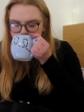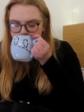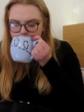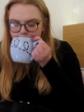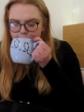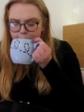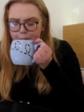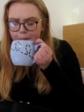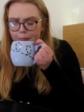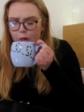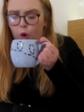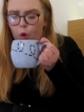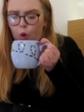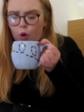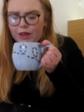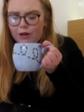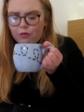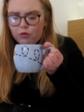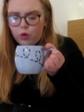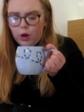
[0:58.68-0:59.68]

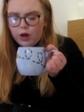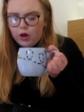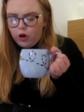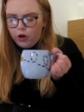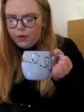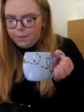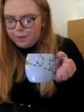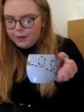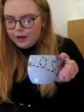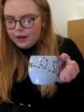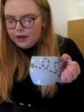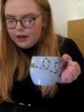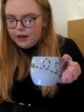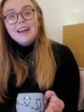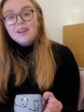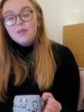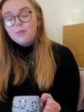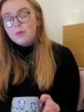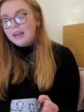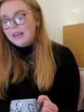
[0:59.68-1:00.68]
That was quite hot.
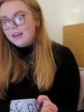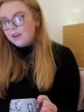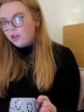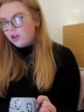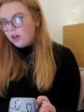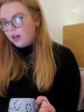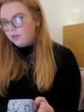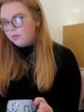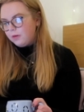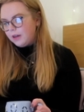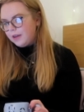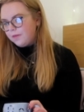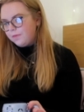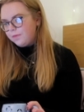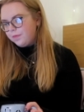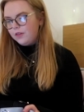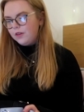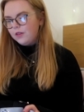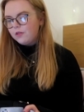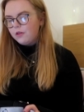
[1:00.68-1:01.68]
Let's begin, shall we?
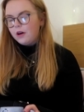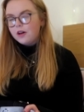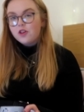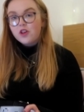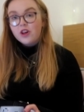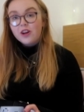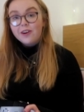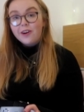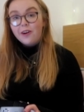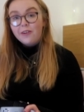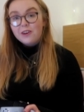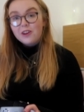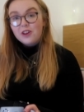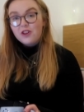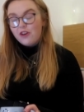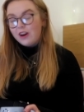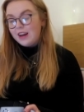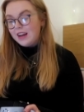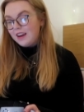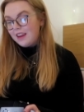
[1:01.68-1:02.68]
First question, going
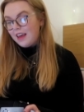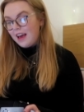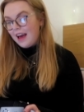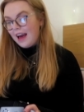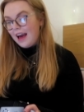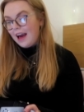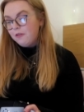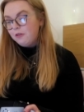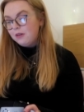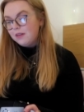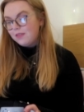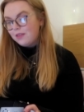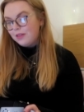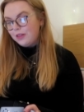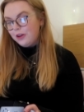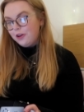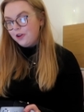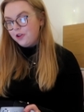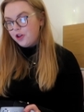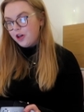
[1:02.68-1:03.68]
straight in there. How is
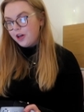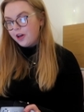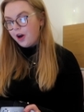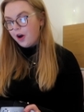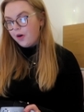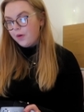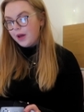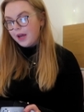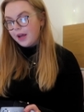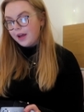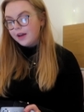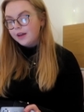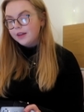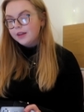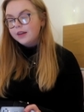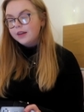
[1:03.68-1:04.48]
third year going?